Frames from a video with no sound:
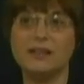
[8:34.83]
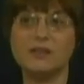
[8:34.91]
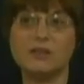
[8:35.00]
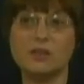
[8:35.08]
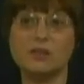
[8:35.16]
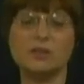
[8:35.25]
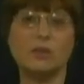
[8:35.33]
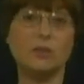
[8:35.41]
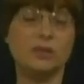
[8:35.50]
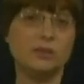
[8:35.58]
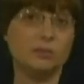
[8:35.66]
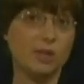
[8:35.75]
there's also
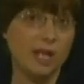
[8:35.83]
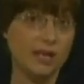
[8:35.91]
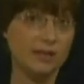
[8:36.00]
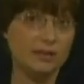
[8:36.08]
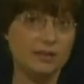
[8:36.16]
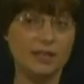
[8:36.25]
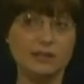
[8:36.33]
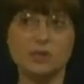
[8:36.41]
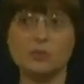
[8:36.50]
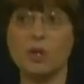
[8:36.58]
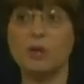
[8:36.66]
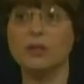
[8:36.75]
William Blake, an
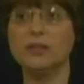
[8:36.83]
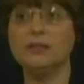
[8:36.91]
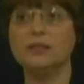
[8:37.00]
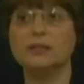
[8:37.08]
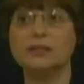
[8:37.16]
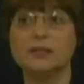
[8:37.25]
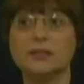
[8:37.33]
English poet.